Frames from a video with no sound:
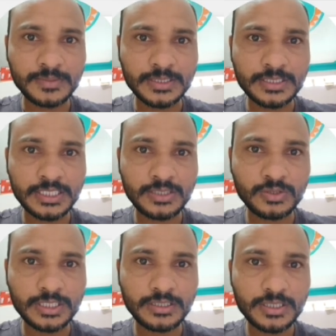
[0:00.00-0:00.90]
Here only
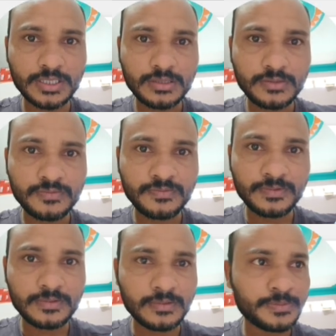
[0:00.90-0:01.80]

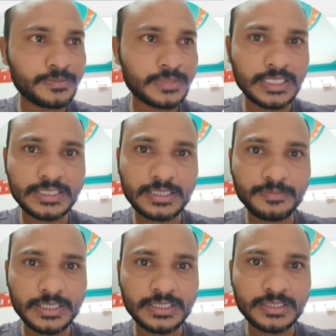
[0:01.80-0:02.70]
there is a
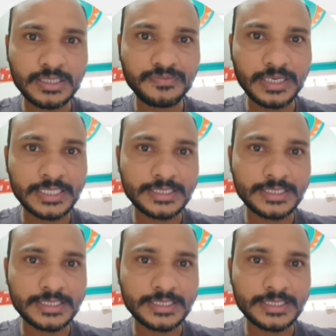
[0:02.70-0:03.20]
presence of eggs.